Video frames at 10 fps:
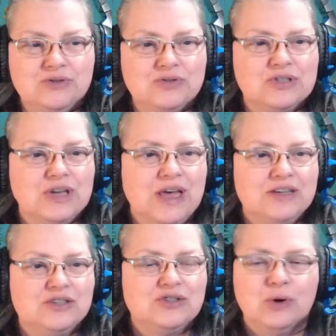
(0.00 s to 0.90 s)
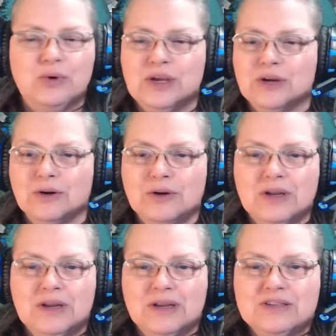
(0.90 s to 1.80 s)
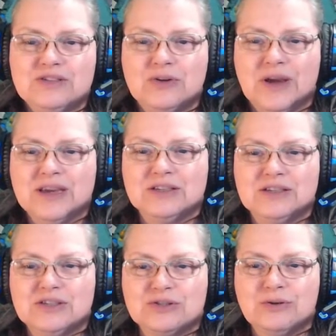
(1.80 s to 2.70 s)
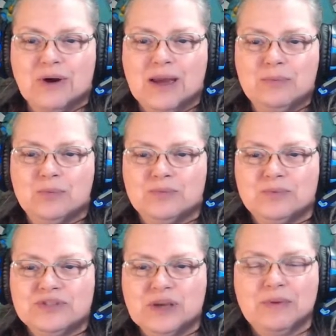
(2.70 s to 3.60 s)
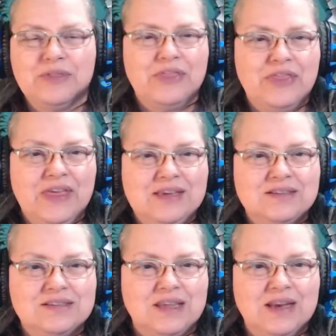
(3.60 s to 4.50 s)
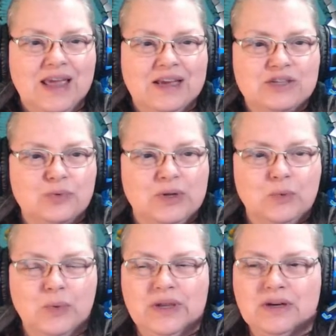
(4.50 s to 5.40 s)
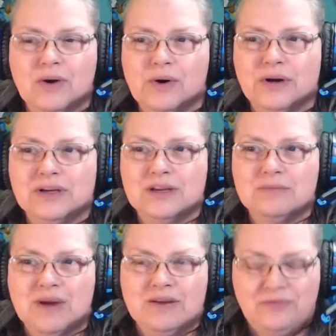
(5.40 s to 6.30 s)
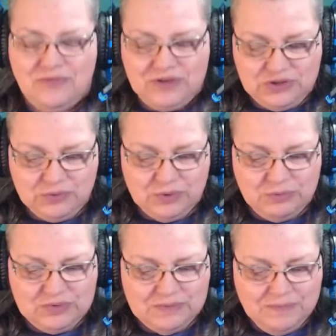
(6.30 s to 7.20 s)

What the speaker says: slideshow here so I can describe some of the things that actually went on in my fish room